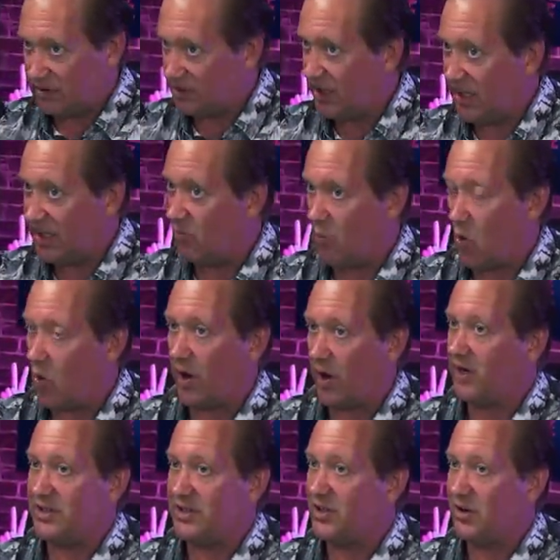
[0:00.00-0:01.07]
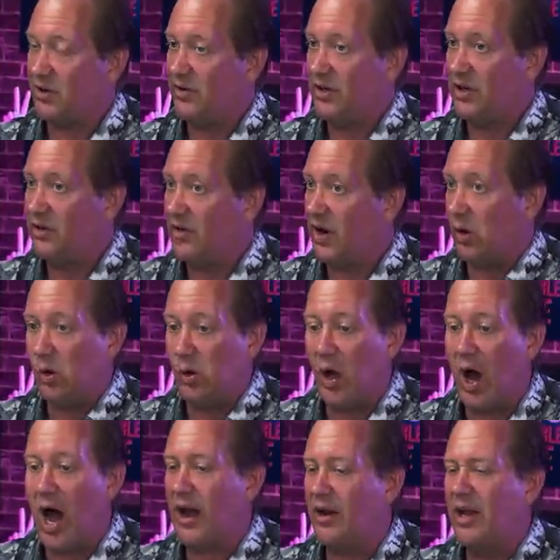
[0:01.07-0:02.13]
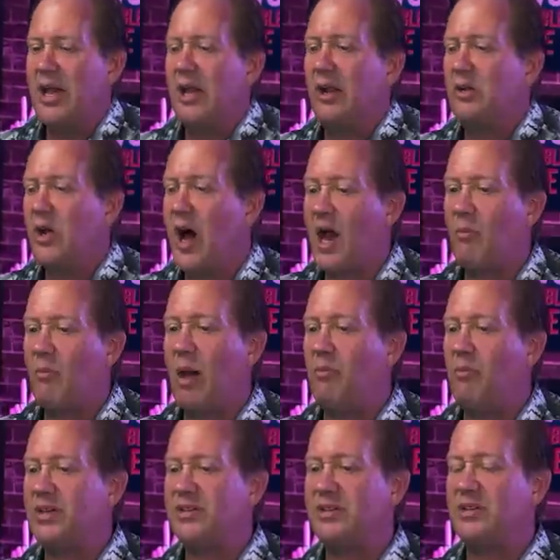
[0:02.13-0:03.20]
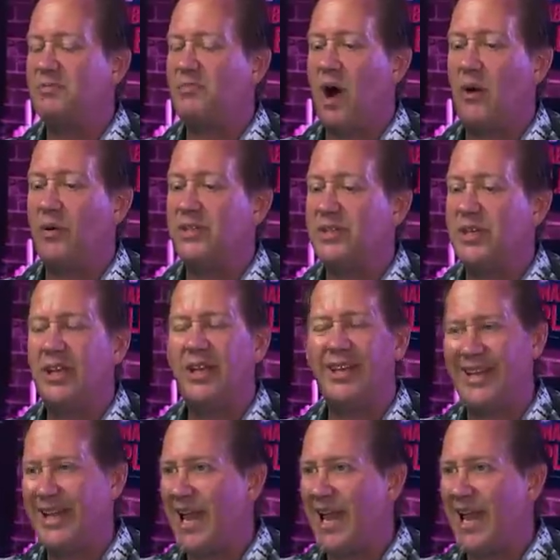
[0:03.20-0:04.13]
lean more conservative in a lot of my business policy.